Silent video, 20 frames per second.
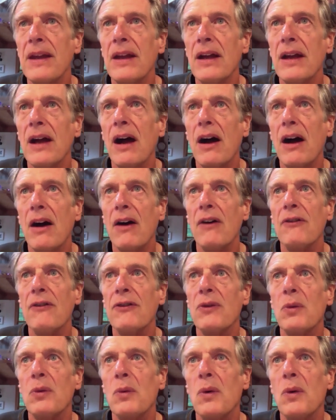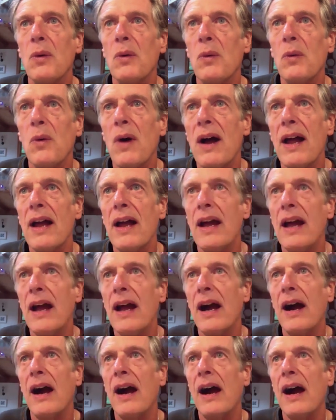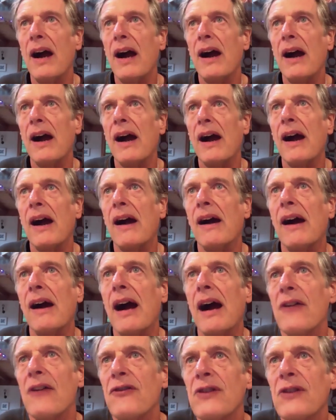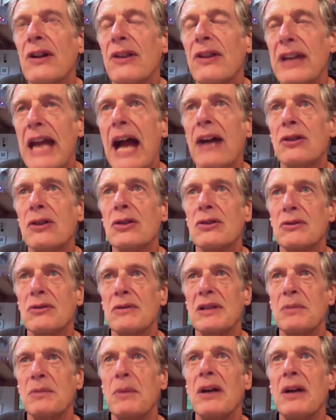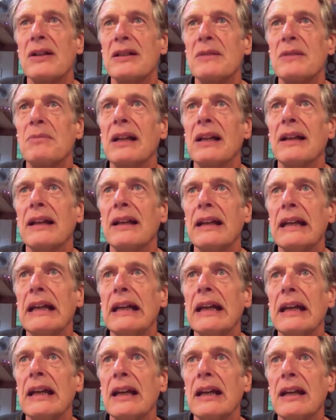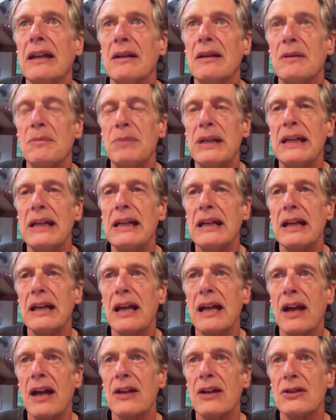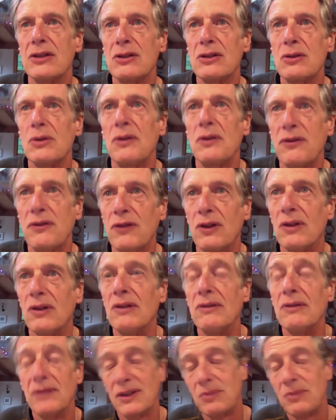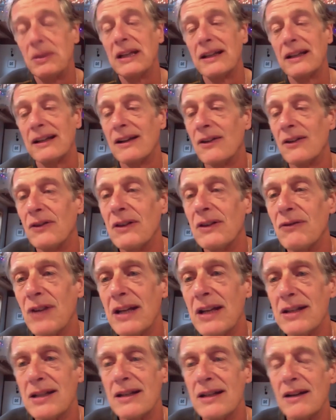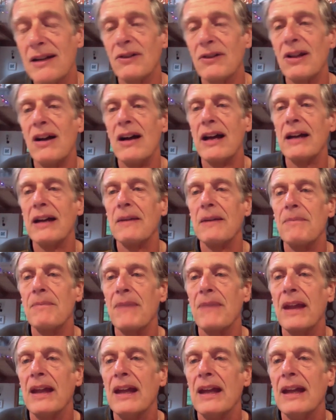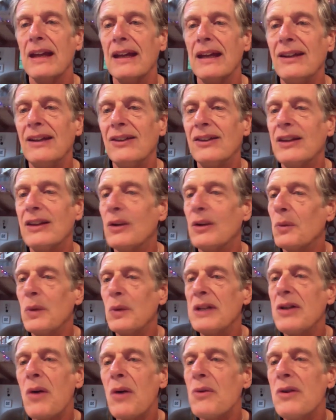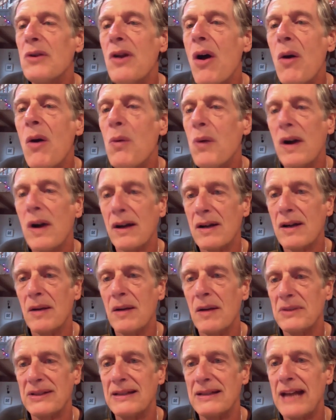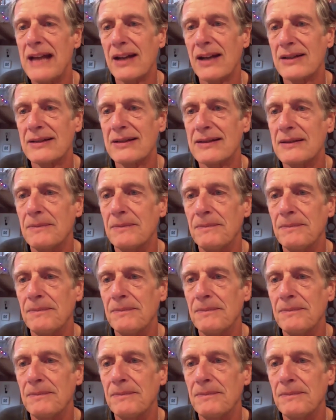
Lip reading: of what I feel the actor's responsibility in being as truthful, speaking of invention of lying, is that we don't know what comes next.